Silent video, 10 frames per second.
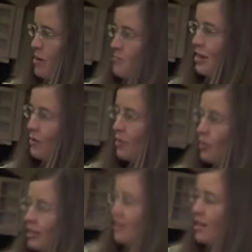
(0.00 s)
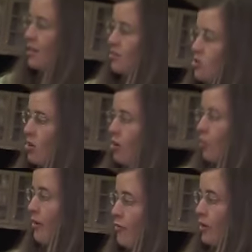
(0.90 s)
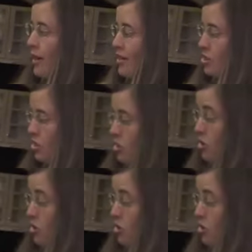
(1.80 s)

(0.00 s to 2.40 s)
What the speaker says: might be going on in there. So I feel like it's just a